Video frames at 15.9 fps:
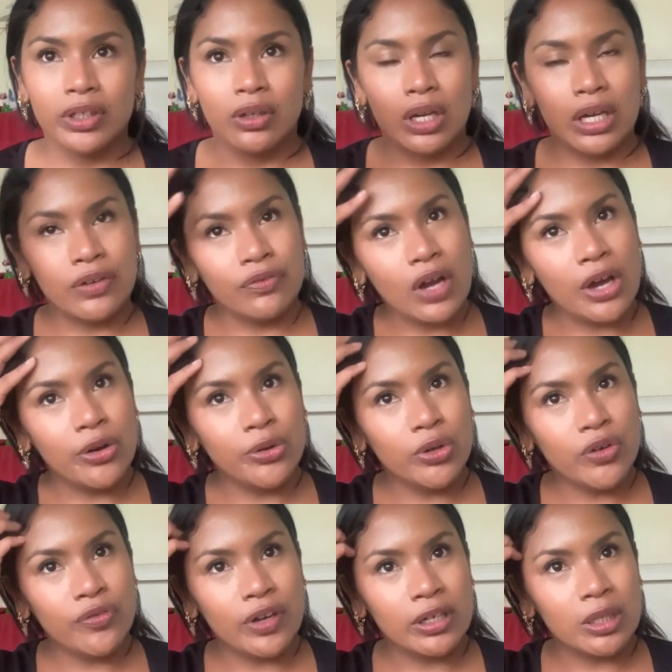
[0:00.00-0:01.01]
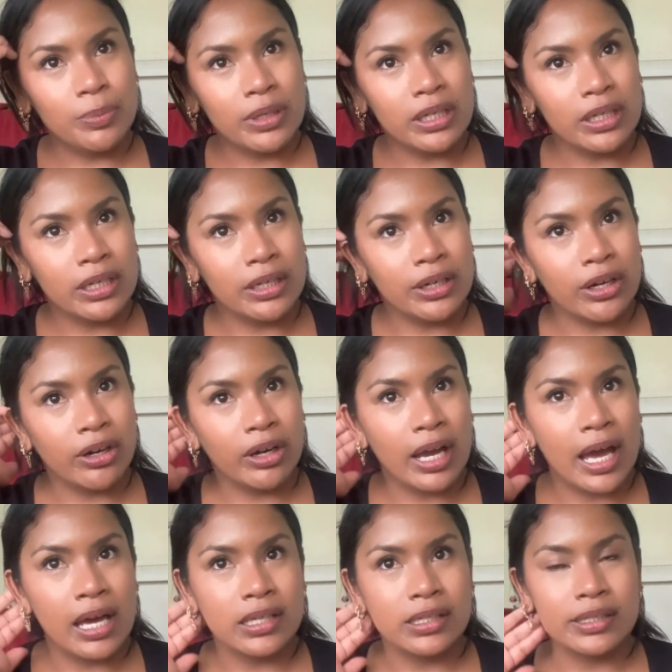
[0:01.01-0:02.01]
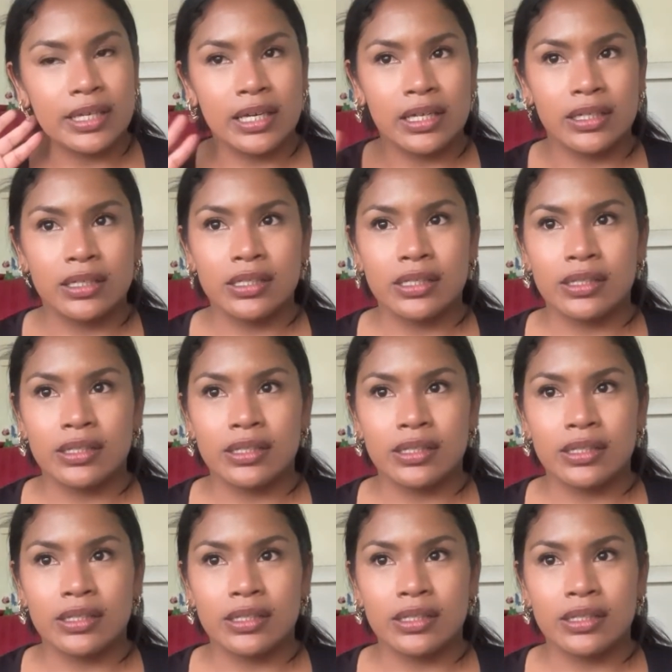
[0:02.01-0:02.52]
If I don't know if anybody in here has kids